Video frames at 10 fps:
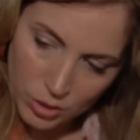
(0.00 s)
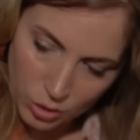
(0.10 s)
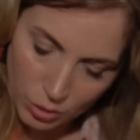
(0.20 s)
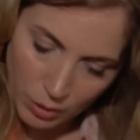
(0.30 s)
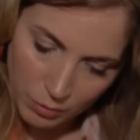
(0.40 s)

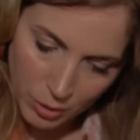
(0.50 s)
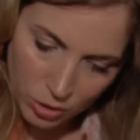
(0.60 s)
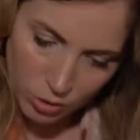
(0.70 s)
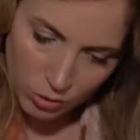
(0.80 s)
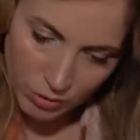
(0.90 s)
Do you have
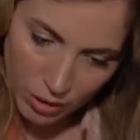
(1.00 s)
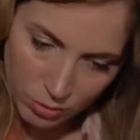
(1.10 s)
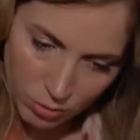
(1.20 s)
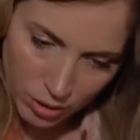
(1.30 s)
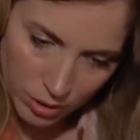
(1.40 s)
much use for an
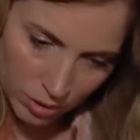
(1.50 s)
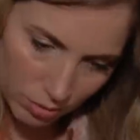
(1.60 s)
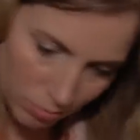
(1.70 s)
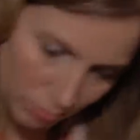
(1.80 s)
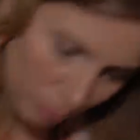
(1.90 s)
angle grinder?
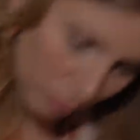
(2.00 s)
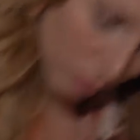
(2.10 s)
Yep, yeah,